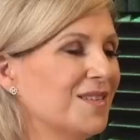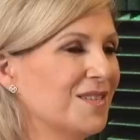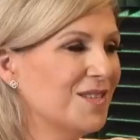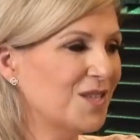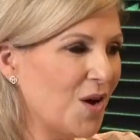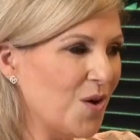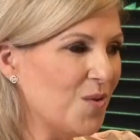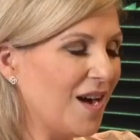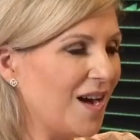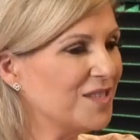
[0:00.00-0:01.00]

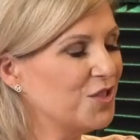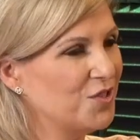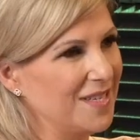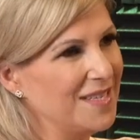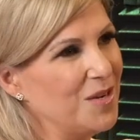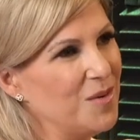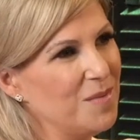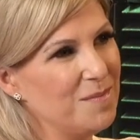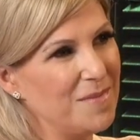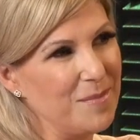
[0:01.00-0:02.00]
So a stressed out
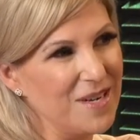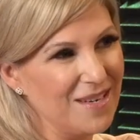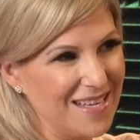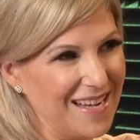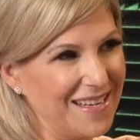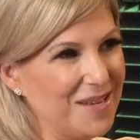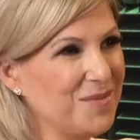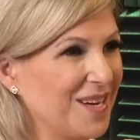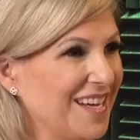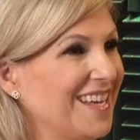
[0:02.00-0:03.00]
mommy or daddy,
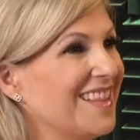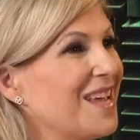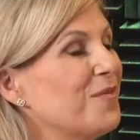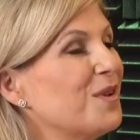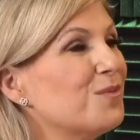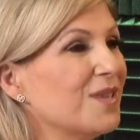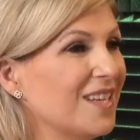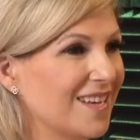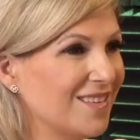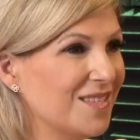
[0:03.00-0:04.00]
right? They feel really
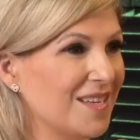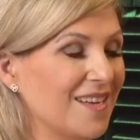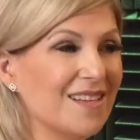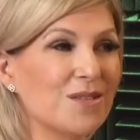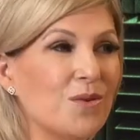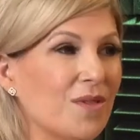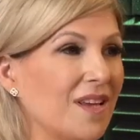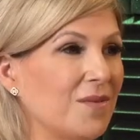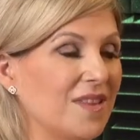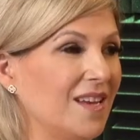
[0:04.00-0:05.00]
guilty. This whole
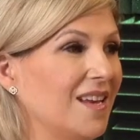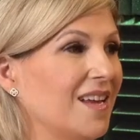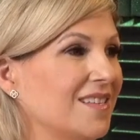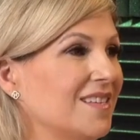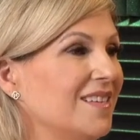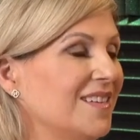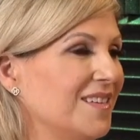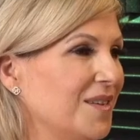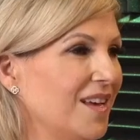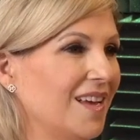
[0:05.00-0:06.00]
thing with eating,
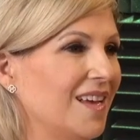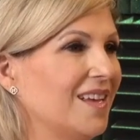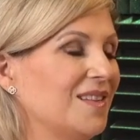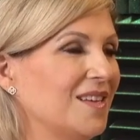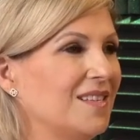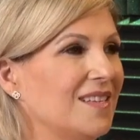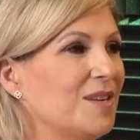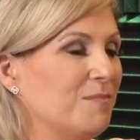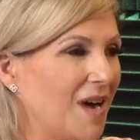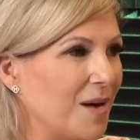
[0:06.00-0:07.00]
it's
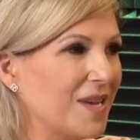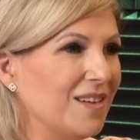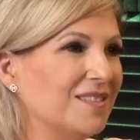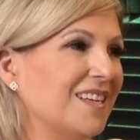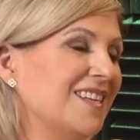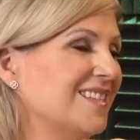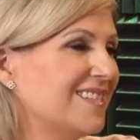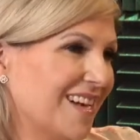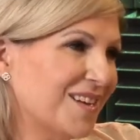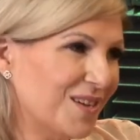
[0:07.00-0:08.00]
like mom guilt. It is
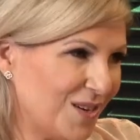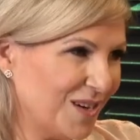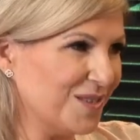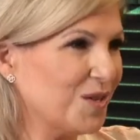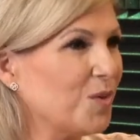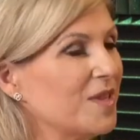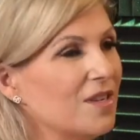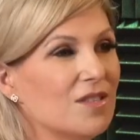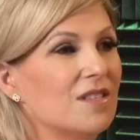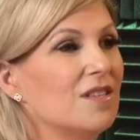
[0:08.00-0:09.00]
dad guilt also, but
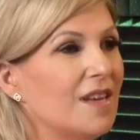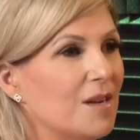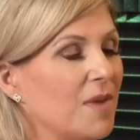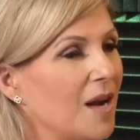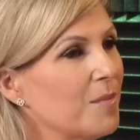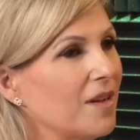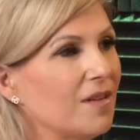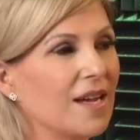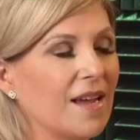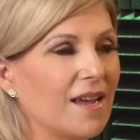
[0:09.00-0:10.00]
there's just a lot of mom guilt.
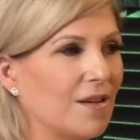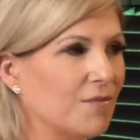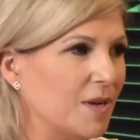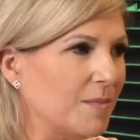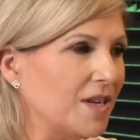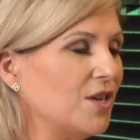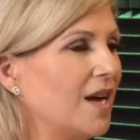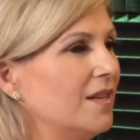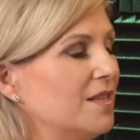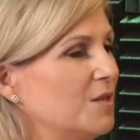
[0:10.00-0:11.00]
Like I can't feed my
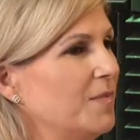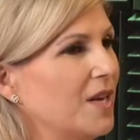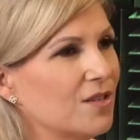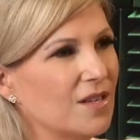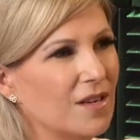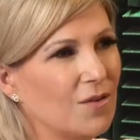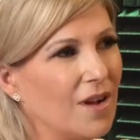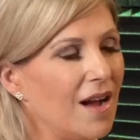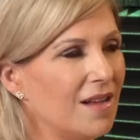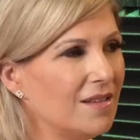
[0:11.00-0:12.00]
child. It's embarrassing to go to
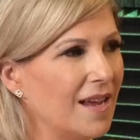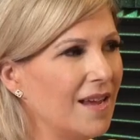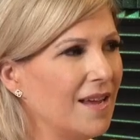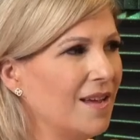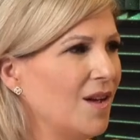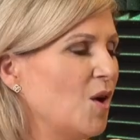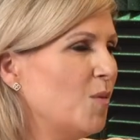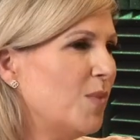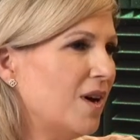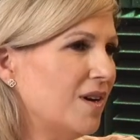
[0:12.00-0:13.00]
holiday
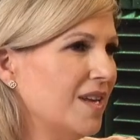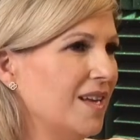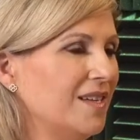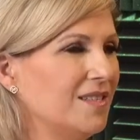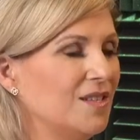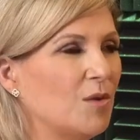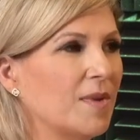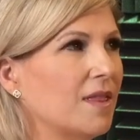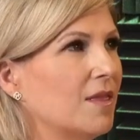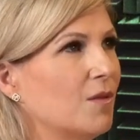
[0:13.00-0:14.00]
parties. My
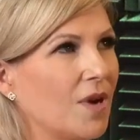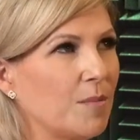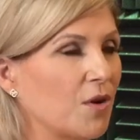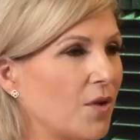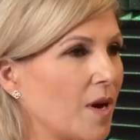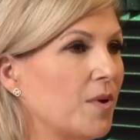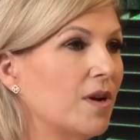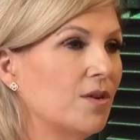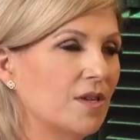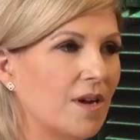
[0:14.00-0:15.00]
grandma and grandpa are
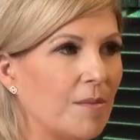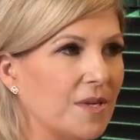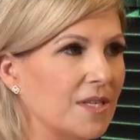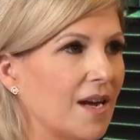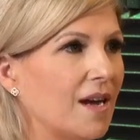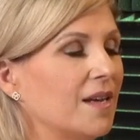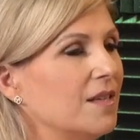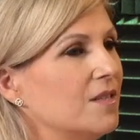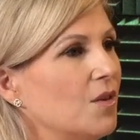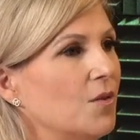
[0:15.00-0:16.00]
usually commenting on
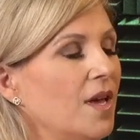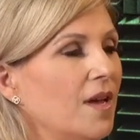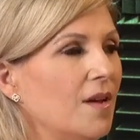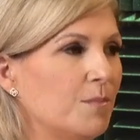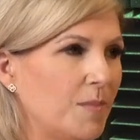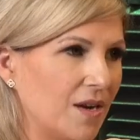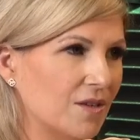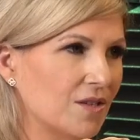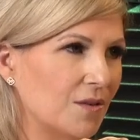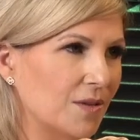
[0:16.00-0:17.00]
it. So
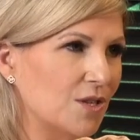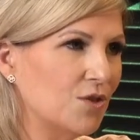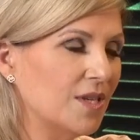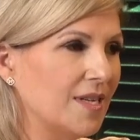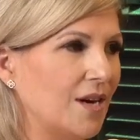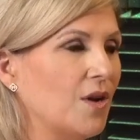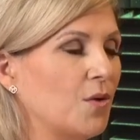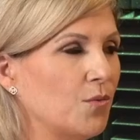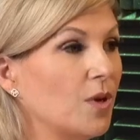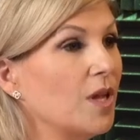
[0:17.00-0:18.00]
parents that are really stressed out
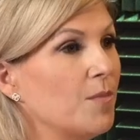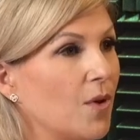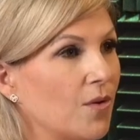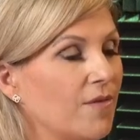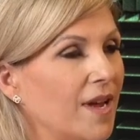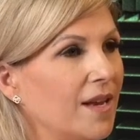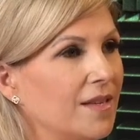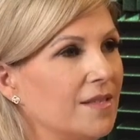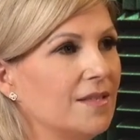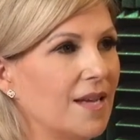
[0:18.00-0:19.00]
and really
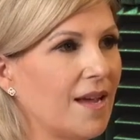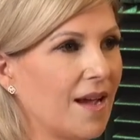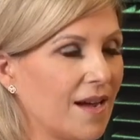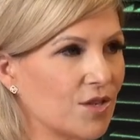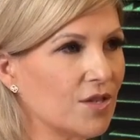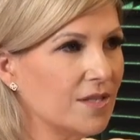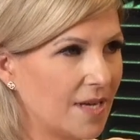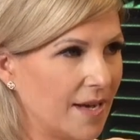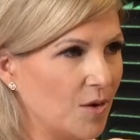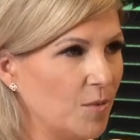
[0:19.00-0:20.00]
motivated to take action to
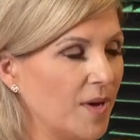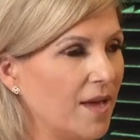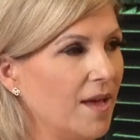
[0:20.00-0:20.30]
help.